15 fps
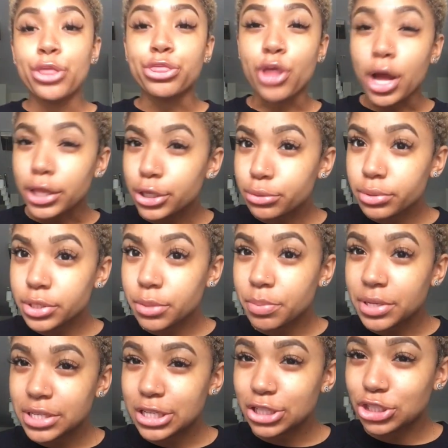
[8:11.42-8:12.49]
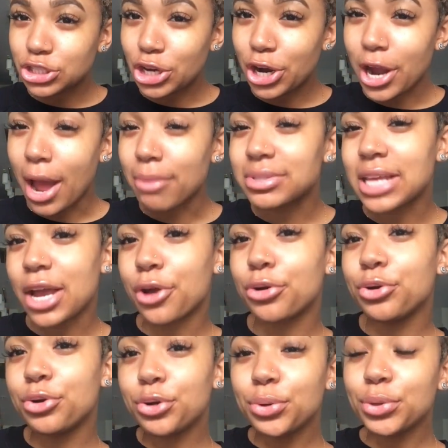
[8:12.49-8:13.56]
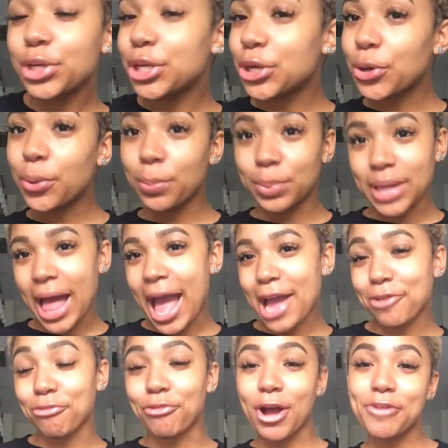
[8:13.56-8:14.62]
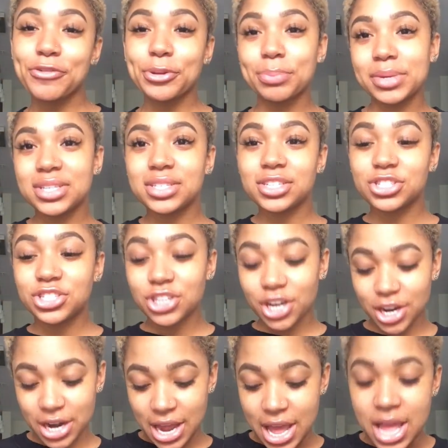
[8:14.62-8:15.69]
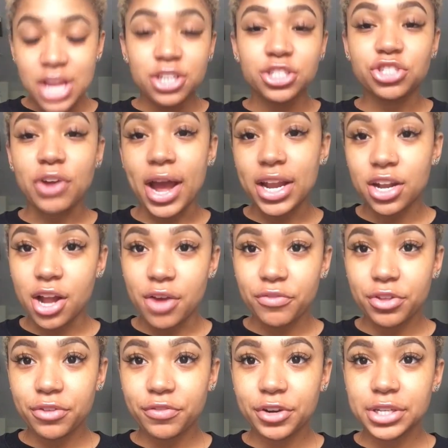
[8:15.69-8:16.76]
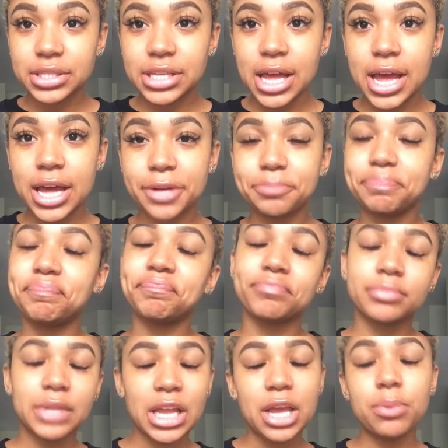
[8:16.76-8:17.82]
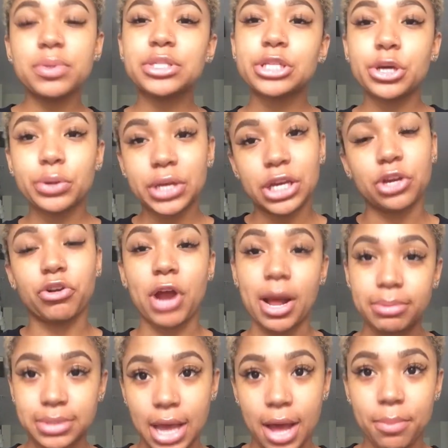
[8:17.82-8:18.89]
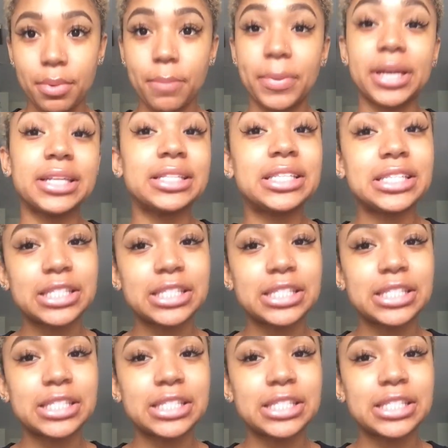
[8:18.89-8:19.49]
Thought this was a business shirt. I was like, ooh, cute black ruffled business shirt. Tried it on for the first time. It was low key crop top, but it's